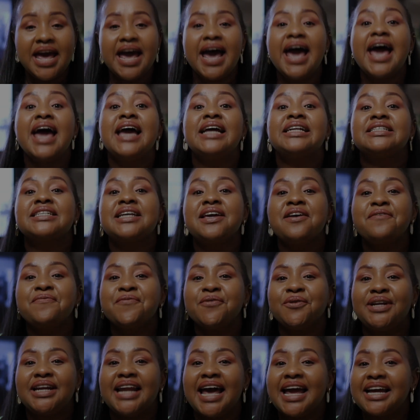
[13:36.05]
And if
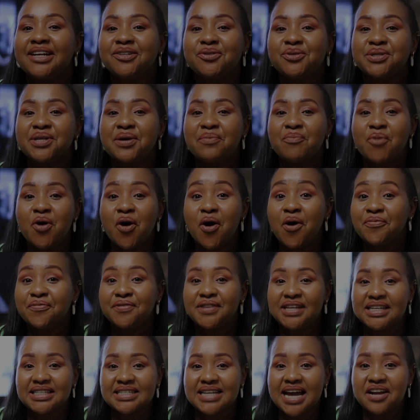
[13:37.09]
you'd like to see more of
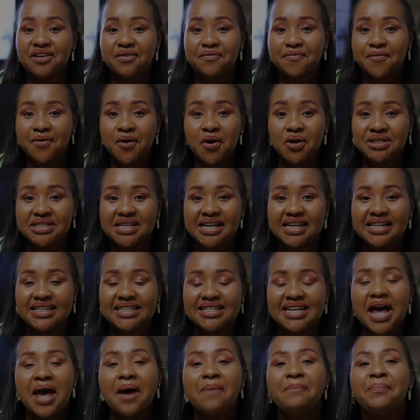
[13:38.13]
this kind of content,
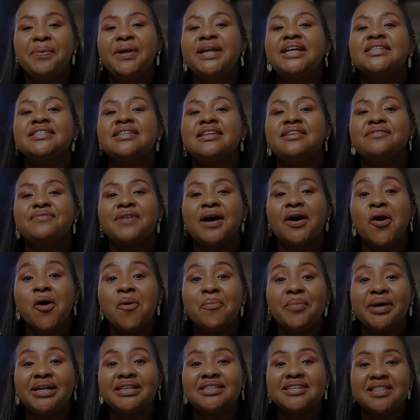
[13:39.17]
please leave a
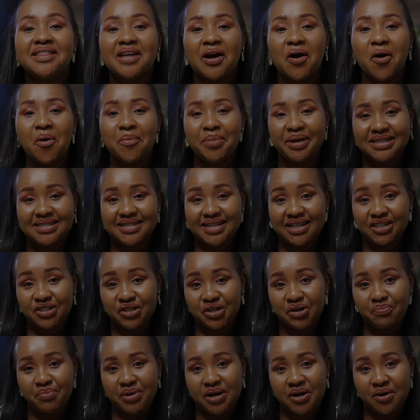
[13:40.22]
comment in the comment
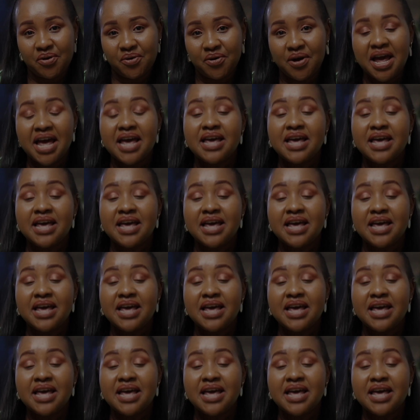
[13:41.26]
section below.